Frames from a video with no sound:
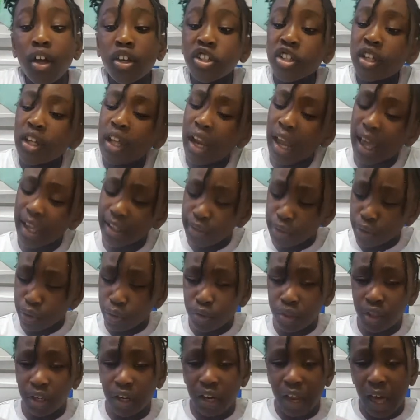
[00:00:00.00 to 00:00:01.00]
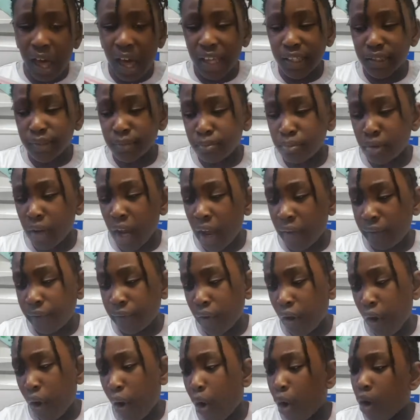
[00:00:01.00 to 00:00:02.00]
Shall I do the lion breath
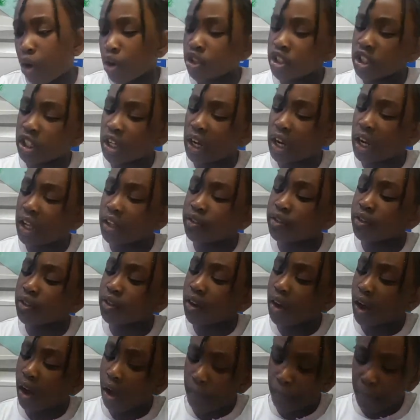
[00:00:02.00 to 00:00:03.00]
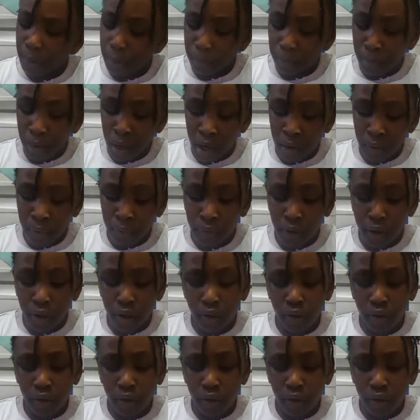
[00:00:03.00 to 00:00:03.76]
or shall I do the humming breath?